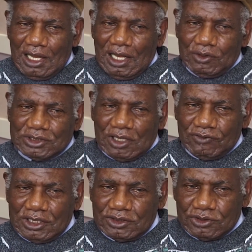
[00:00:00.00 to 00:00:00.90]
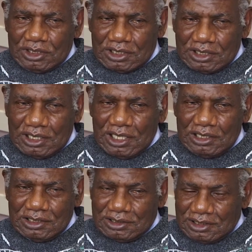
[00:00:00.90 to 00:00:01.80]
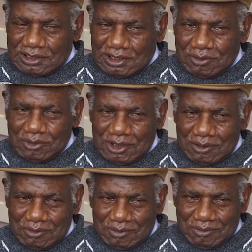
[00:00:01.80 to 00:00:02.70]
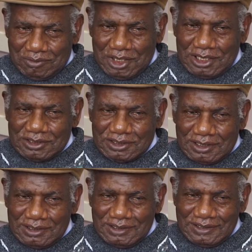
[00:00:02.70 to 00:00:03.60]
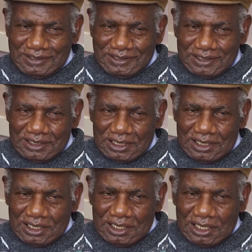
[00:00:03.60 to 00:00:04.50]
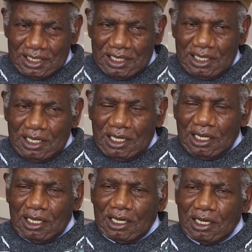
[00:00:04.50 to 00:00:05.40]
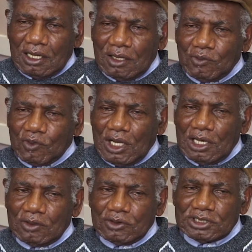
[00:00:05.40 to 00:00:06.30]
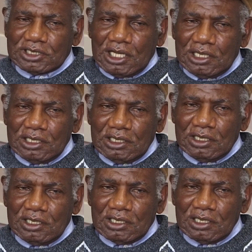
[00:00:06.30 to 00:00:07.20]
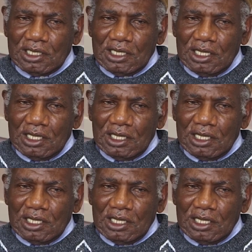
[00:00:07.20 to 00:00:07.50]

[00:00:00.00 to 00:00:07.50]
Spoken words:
I was having a drink again in the same Bilston, and while I was standing there,